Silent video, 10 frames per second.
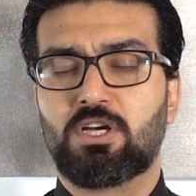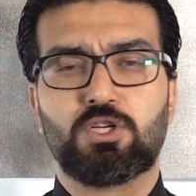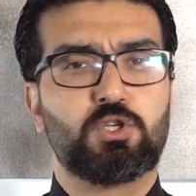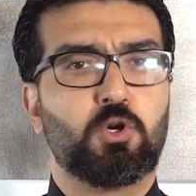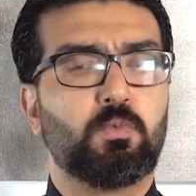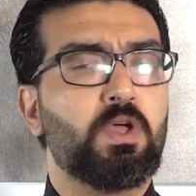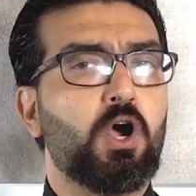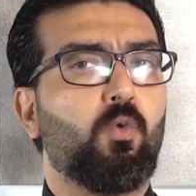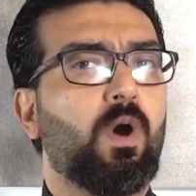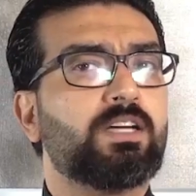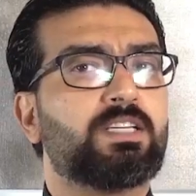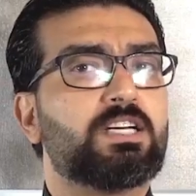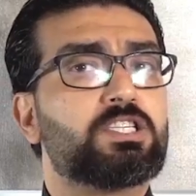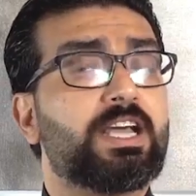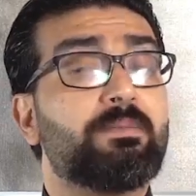So, why
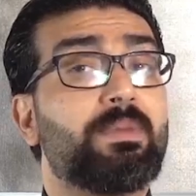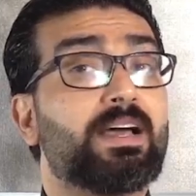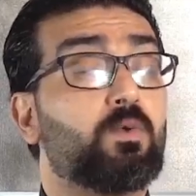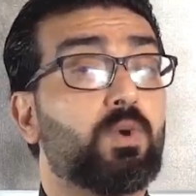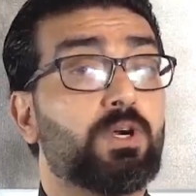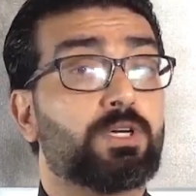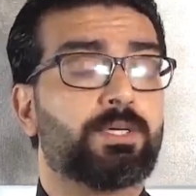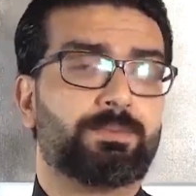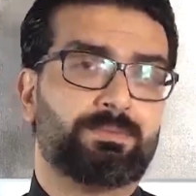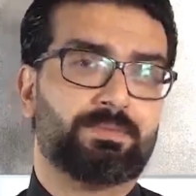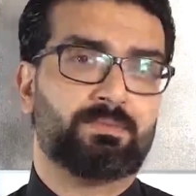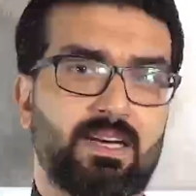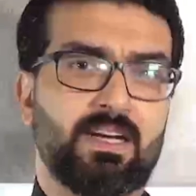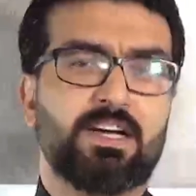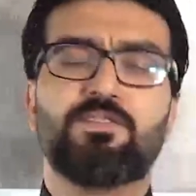does Kanban work?
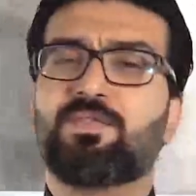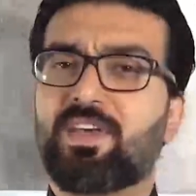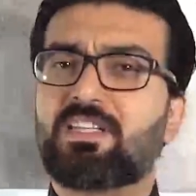They